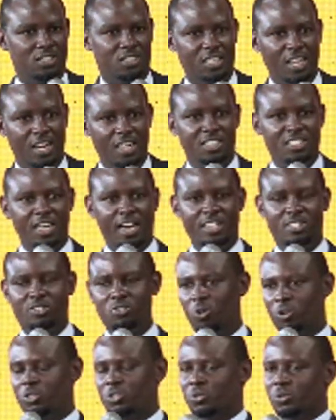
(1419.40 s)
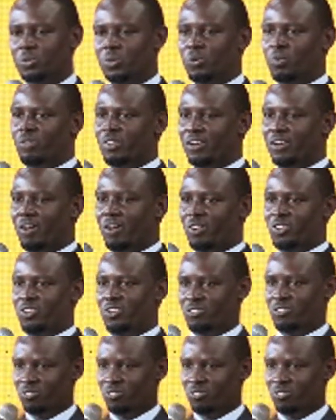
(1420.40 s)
stand chart, to go to, you know,